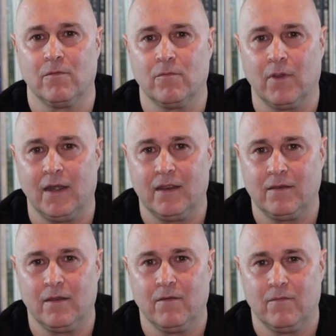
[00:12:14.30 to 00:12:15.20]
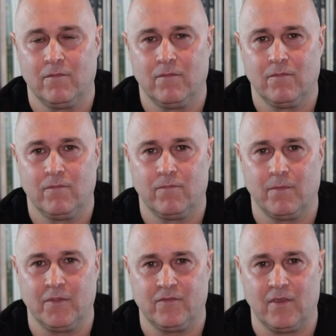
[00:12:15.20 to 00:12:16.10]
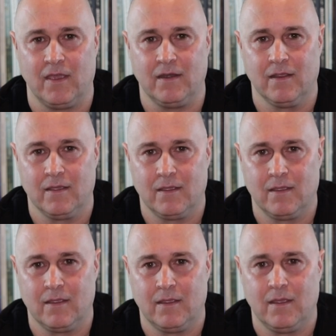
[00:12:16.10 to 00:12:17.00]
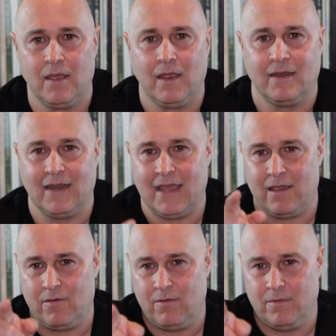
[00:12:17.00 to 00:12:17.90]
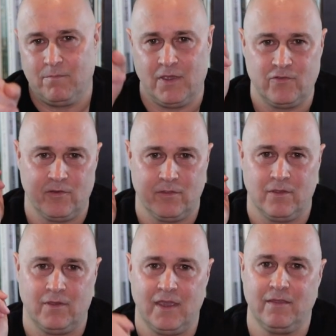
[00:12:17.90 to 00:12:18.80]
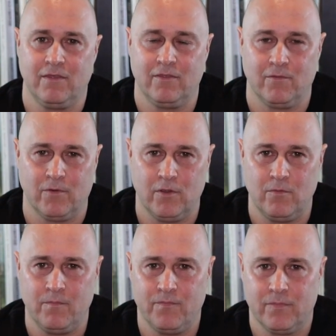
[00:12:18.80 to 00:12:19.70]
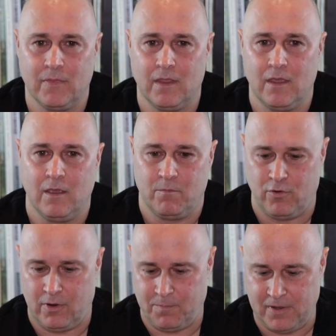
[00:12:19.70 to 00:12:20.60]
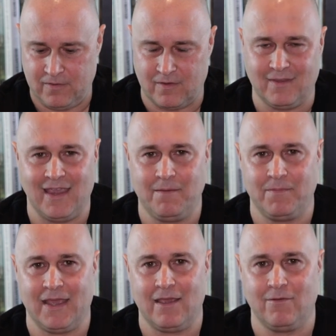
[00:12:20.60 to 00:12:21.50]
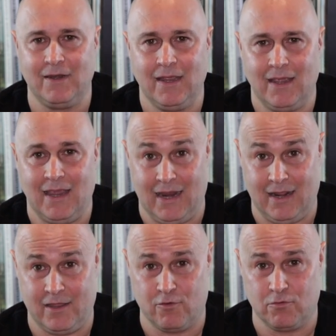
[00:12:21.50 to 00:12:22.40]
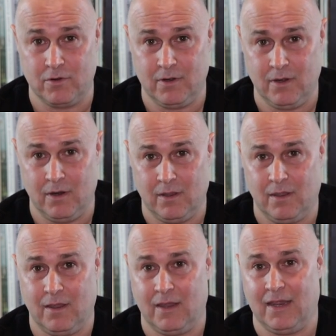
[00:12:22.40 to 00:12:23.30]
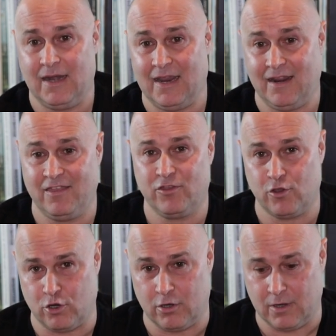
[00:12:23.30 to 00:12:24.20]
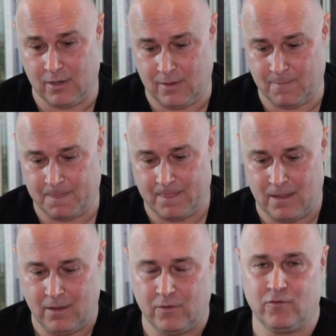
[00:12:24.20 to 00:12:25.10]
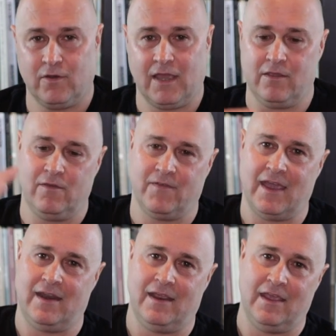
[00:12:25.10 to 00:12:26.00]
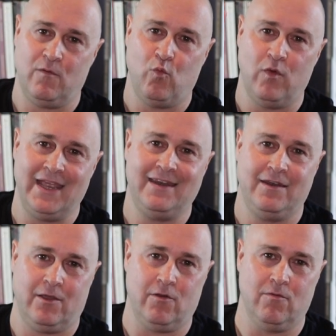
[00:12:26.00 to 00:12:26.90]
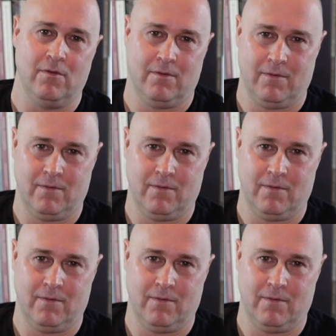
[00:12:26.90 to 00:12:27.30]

Right in from the side. Now, measure the length of the room, put a piece of tape down at 1/4 and at 1/3. So now you've got a window.